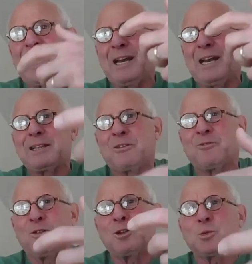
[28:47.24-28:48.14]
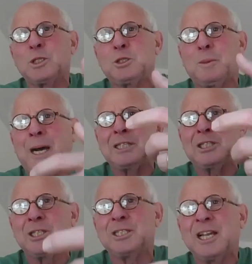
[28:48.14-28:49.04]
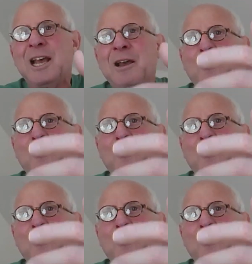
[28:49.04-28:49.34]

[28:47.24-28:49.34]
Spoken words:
Forget about the first responses,